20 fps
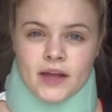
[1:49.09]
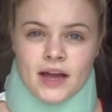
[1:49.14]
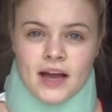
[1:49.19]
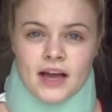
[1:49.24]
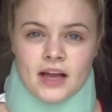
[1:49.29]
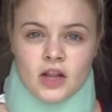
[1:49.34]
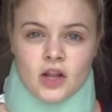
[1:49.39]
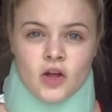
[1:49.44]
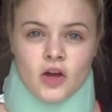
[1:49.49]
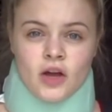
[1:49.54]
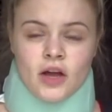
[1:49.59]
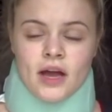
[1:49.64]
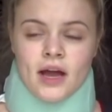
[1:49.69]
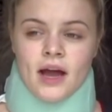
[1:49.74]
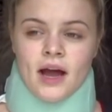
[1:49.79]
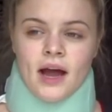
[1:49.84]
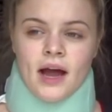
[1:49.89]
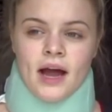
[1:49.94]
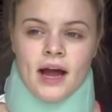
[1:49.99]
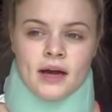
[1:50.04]
I look
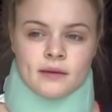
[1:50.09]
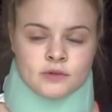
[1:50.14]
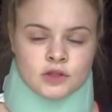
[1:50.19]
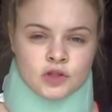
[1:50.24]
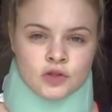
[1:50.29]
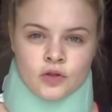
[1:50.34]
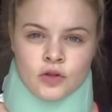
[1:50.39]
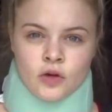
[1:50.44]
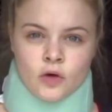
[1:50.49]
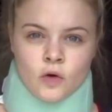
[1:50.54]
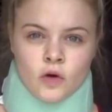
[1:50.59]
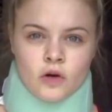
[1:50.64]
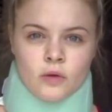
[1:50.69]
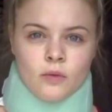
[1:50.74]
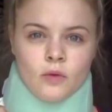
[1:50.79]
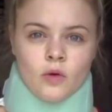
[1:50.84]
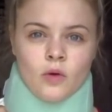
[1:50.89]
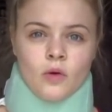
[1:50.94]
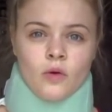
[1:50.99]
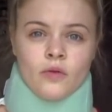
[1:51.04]
absolutely
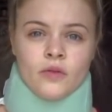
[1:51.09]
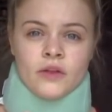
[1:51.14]
horrible.